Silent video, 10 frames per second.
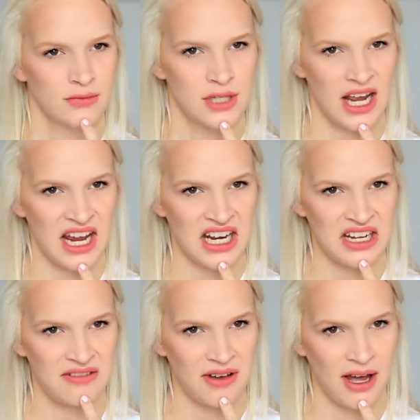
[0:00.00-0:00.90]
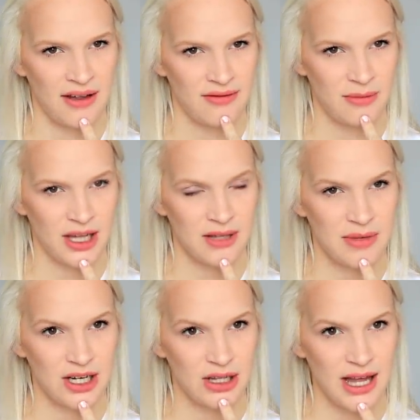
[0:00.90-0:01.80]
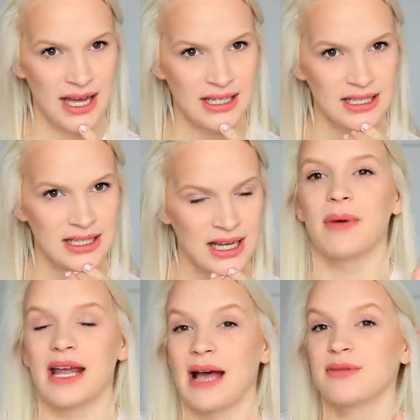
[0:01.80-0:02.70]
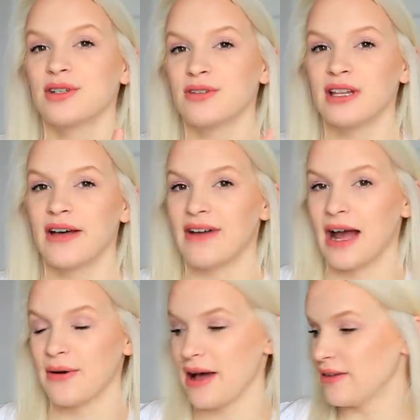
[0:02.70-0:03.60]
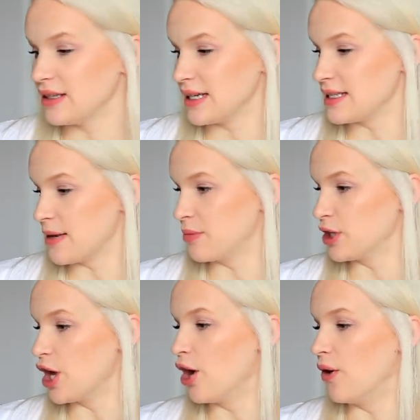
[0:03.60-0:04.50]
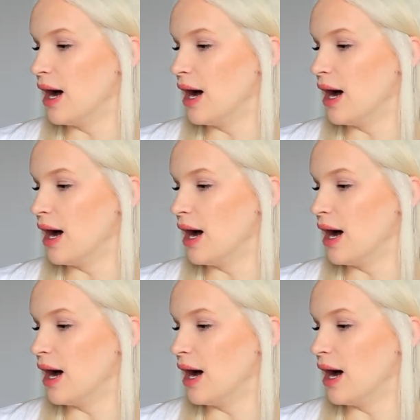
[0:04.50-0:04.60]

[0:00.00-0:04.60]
to 85 millimeter lens, but I absolutely love it. I will have it linked down below.